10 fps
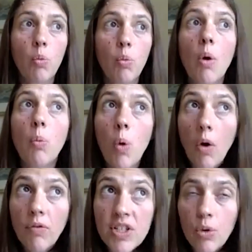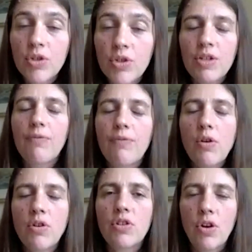what resources to
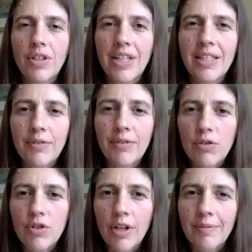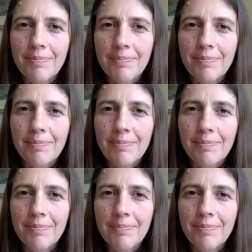focus on in the future.